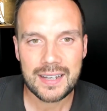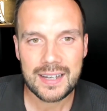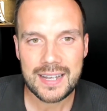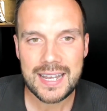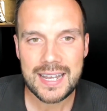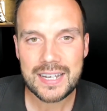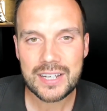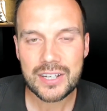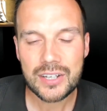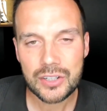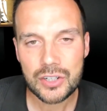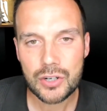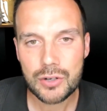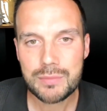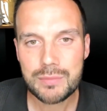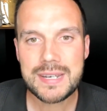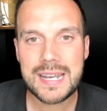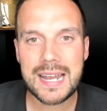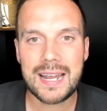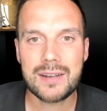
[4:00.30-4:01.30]
it can
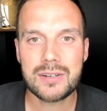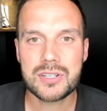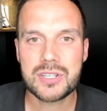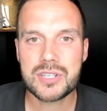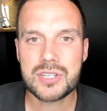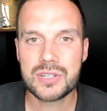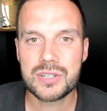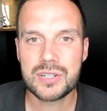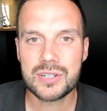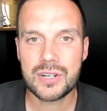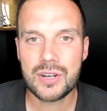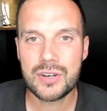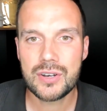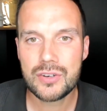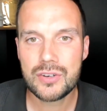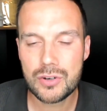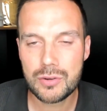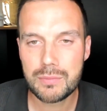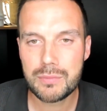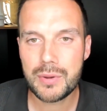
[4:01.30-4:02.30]
come down to a
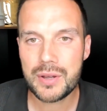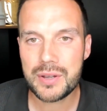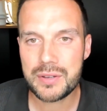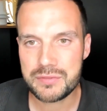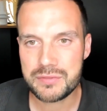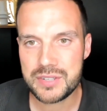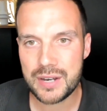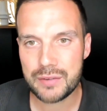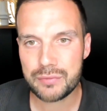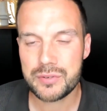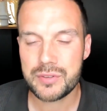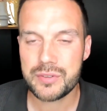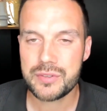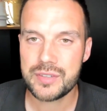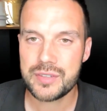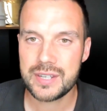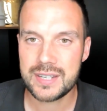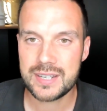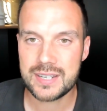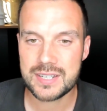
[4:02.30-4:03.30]
number of different
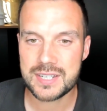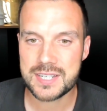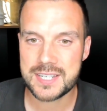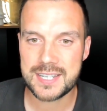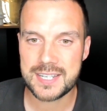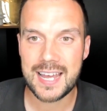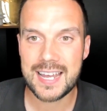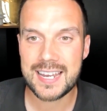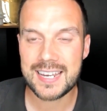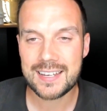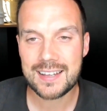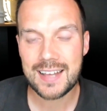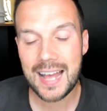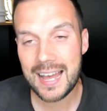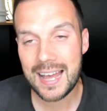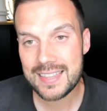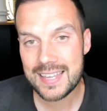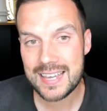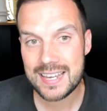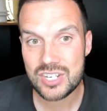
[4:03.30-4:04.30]
things. Like, are they